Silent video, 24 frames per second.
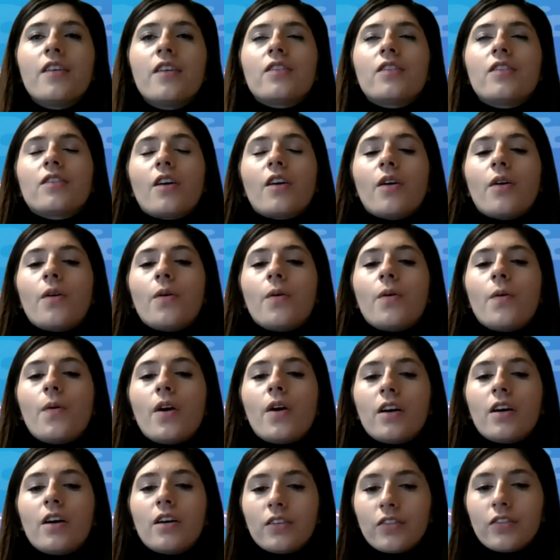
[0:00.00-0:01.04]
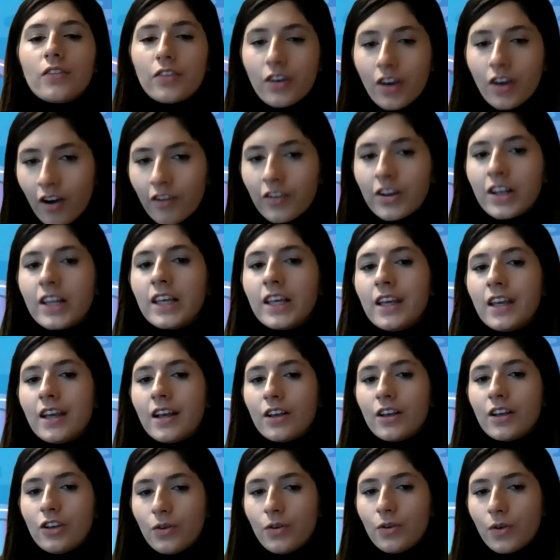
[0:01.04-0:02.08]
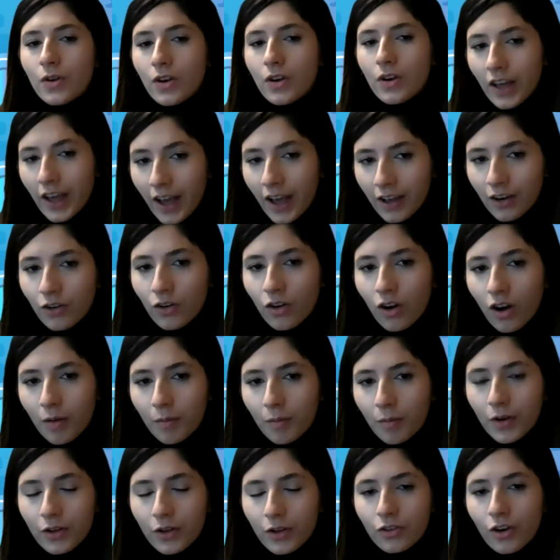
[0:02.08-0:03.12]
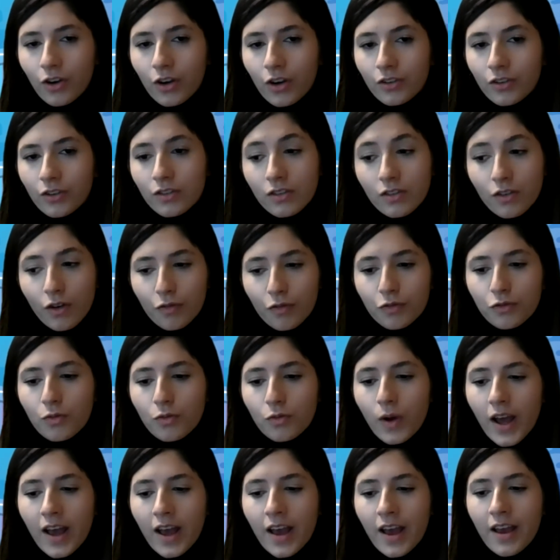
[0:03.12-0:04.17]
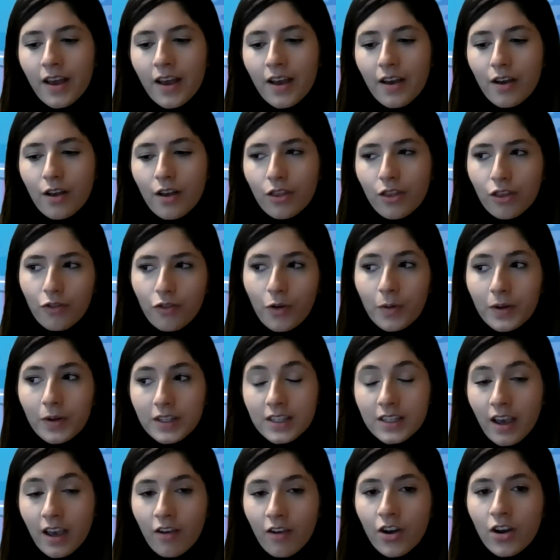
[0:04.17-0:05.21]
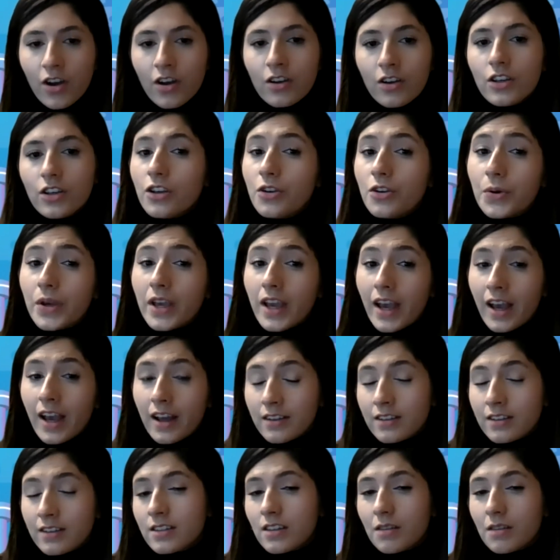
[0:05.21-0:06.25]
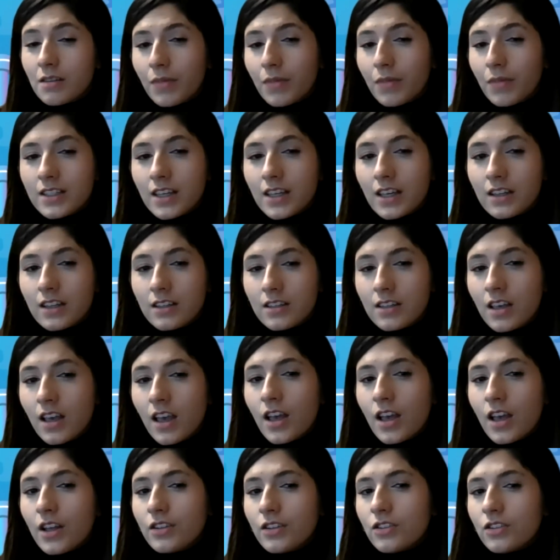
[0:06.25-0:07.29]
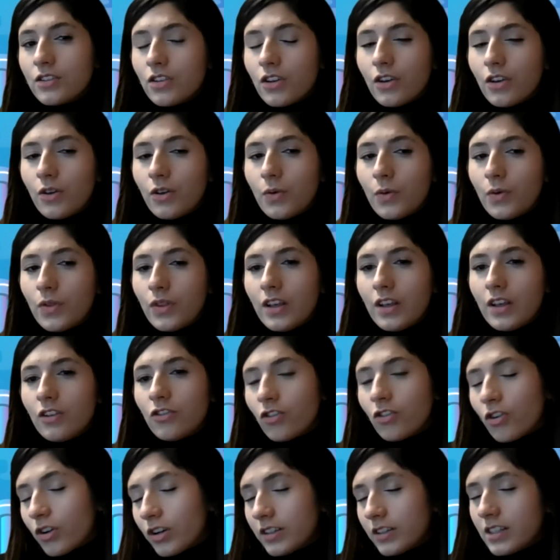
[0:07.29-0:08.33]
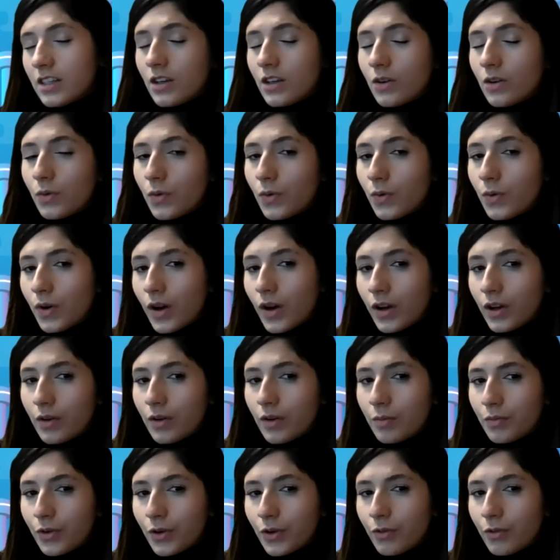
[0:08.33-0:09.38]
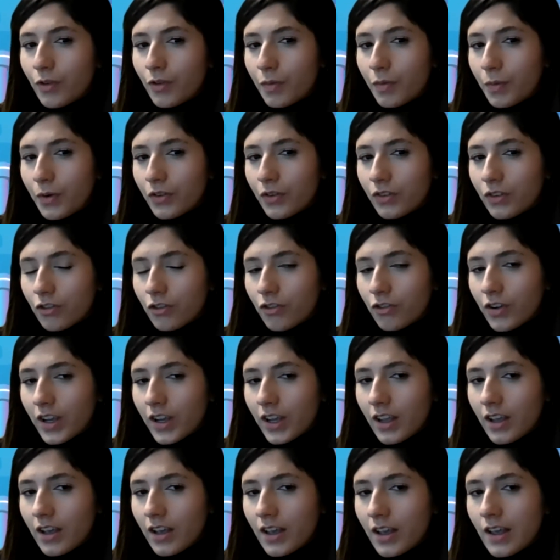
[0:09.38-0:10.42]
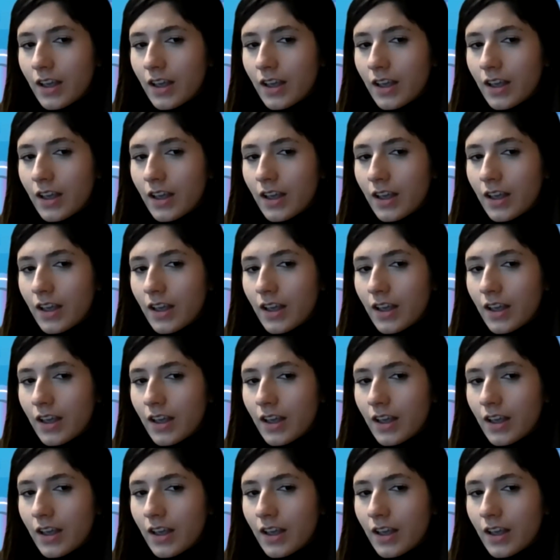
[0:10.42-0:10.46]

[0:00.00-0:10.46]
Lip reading: So currently you cannot upload your own software through Atera. You can submit it to the Chocolatey or Homebrew repository.